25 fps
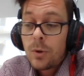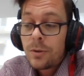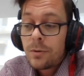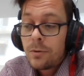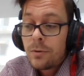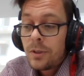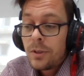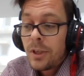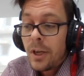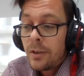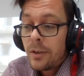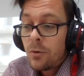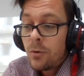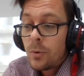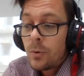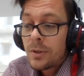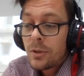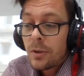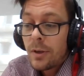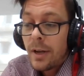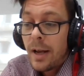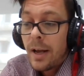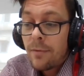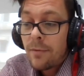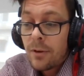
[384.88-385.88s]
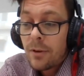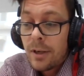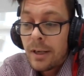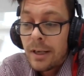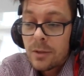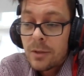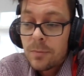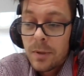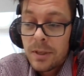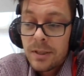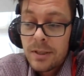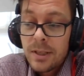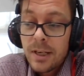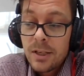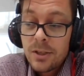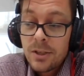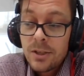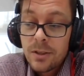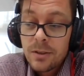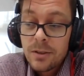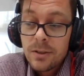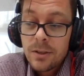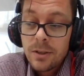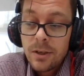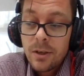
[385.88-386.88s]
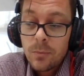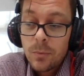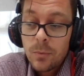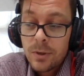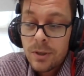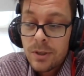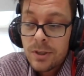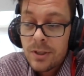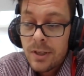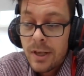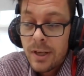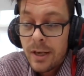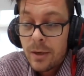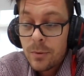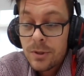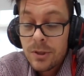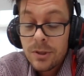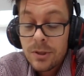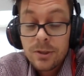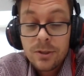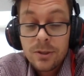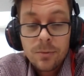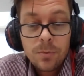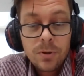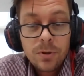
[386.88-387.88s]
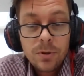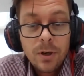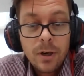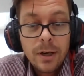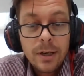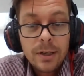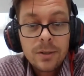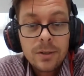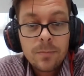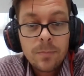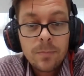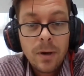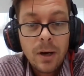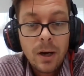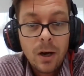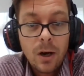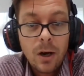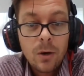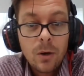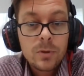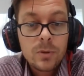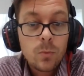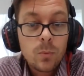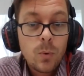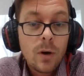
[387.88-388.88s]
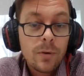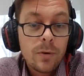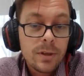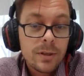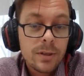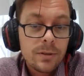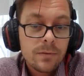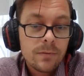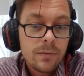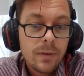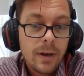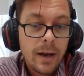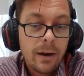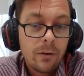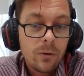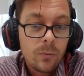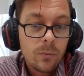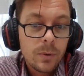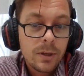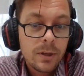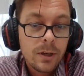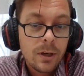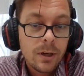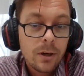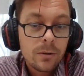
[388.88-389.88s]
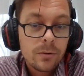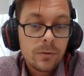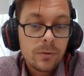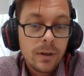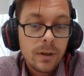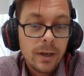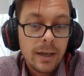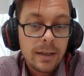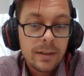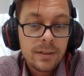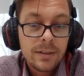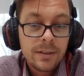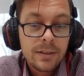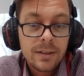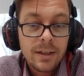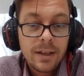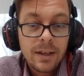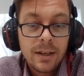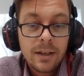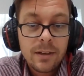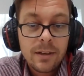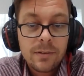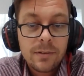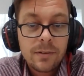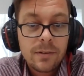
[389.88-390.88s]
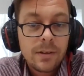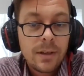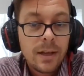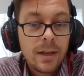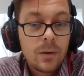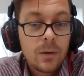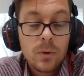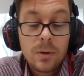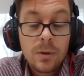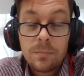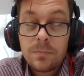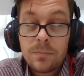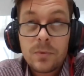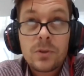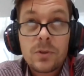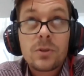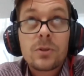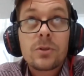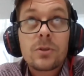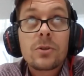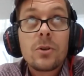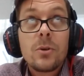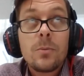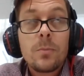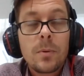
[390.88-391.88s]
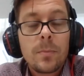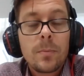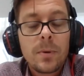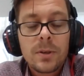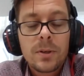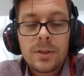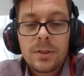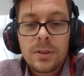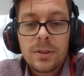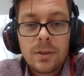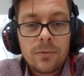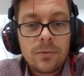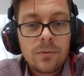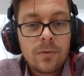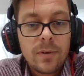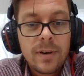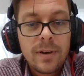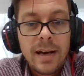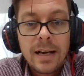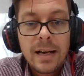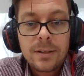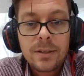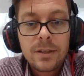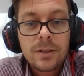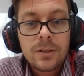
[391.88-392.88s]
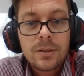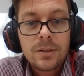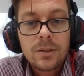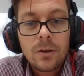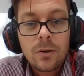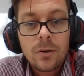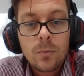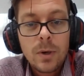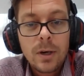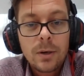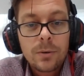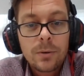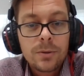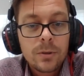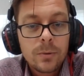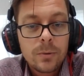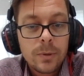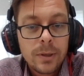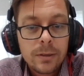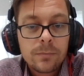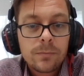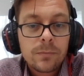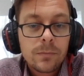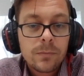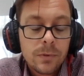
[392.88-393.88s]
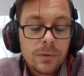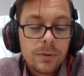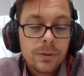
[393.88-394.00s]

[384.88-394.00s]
I wouldn't, you know, you always got to have high expectations. So I don't want to say it was a surprise, but I was worried how it would go, and they were super positive, reacted so well to it.